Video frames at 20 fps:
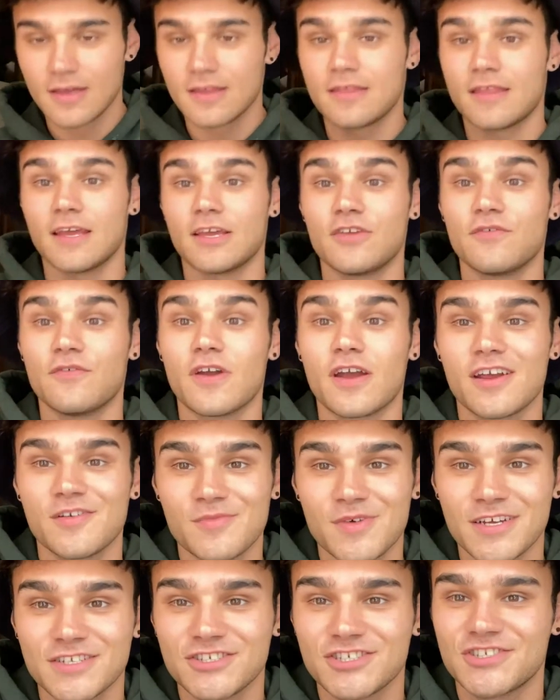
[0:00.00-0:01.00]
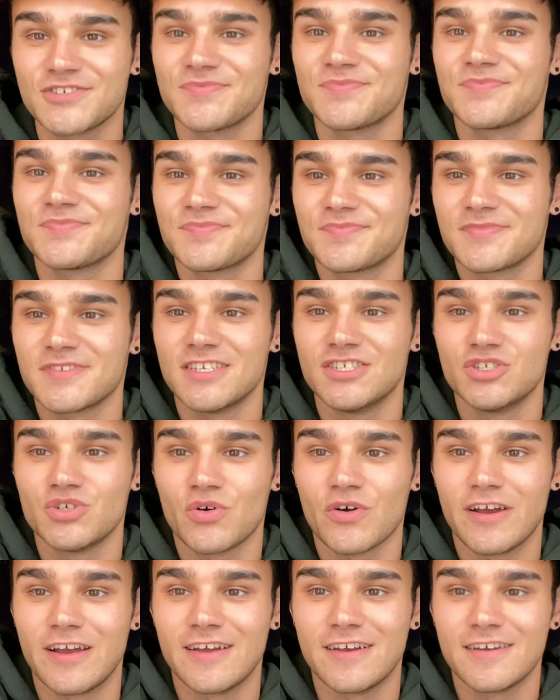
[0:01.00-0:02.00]
Thank you very much.
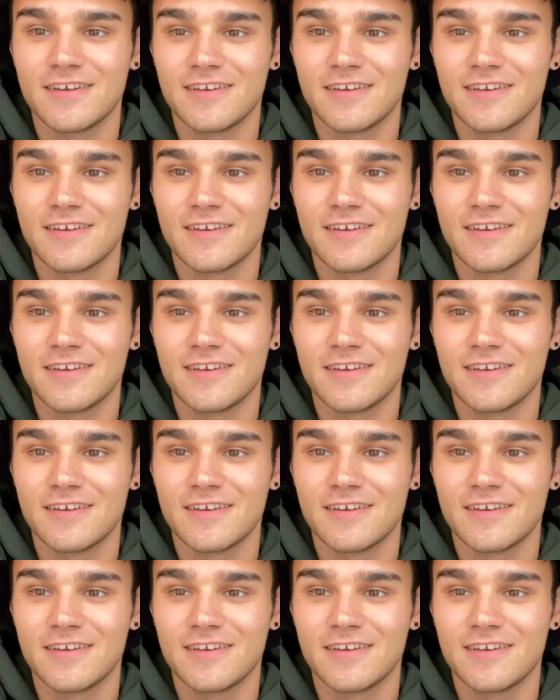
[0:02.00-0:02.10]
Enjoy.